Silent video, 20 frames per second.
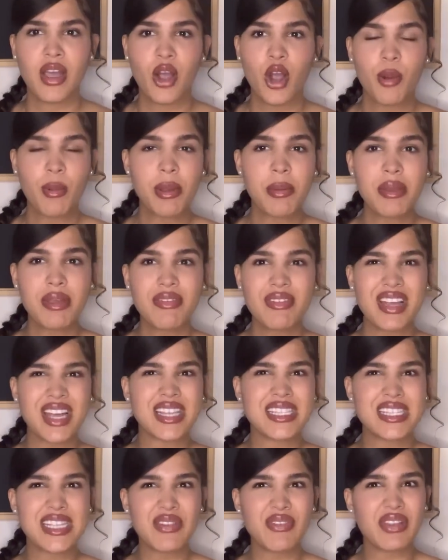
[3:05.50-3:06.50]
or maybe
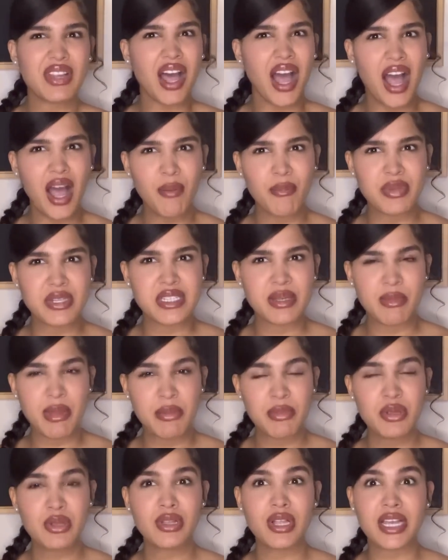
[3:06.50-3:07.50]
it's even the opposite
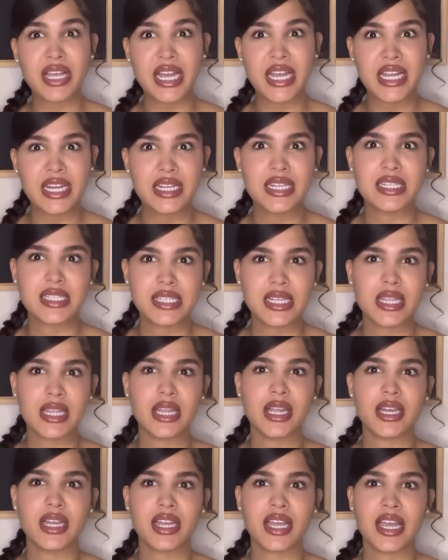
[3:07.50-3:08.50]
maybe you look innocent
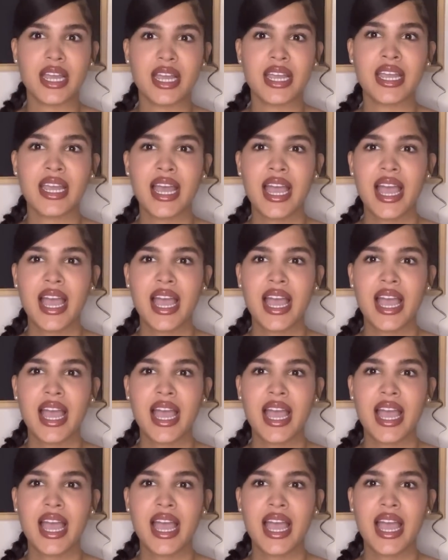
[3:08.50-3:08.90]
looking